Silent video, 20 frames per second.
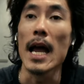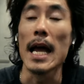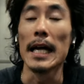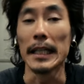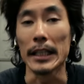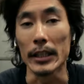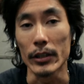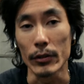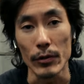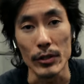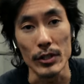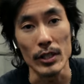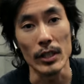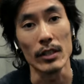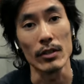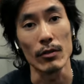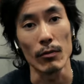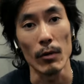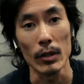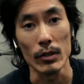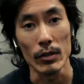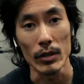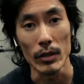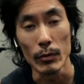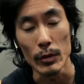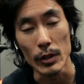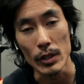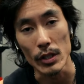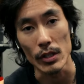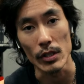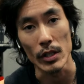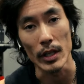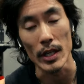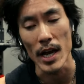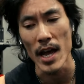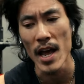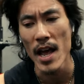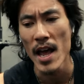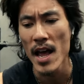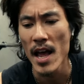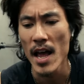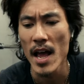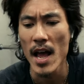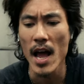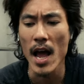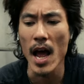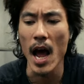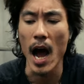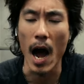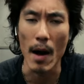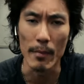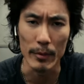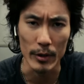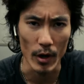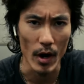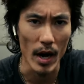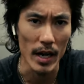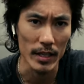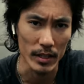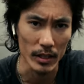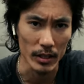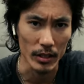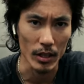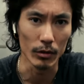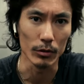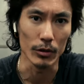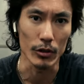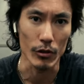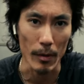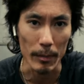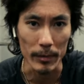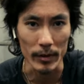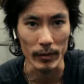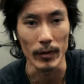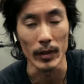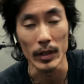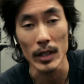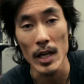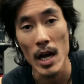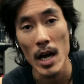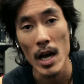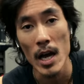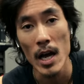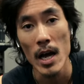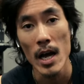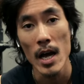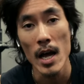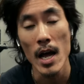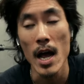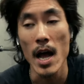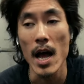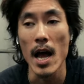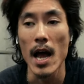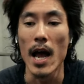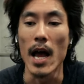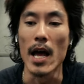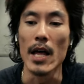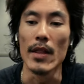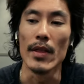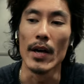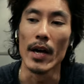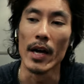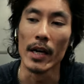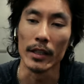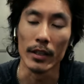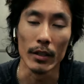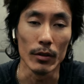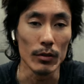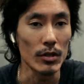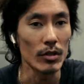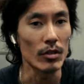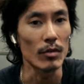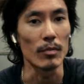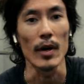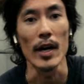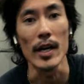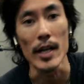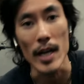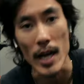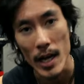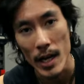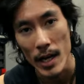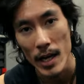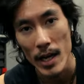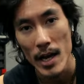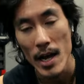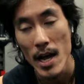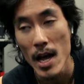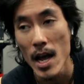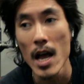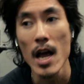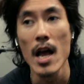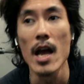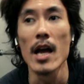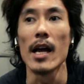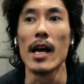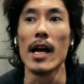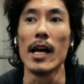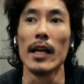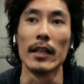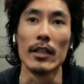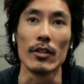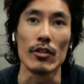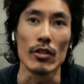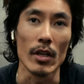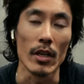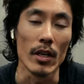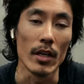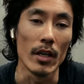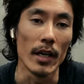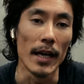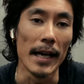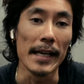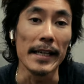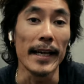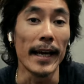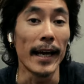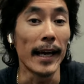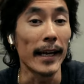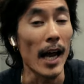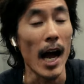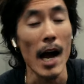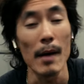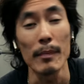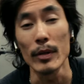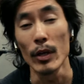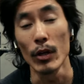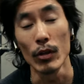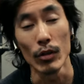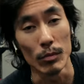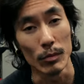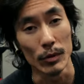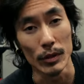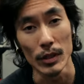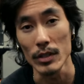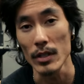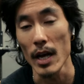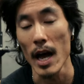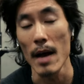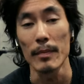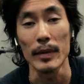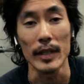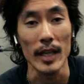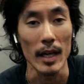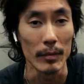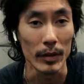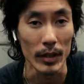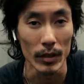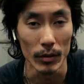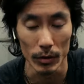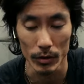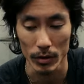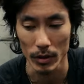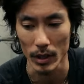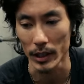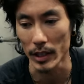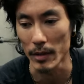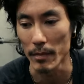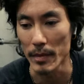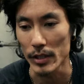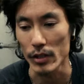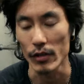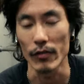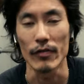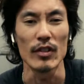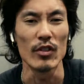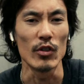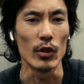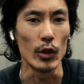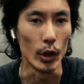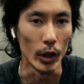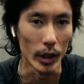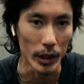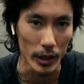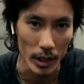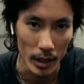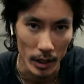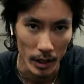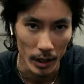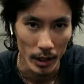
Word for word: and increasing the serotonin, which is the amino acid called tryptophan. And it goes into your brain, and it's uh, a, AKA happy hormone, it's a happy chemical, so like it makes you feel good.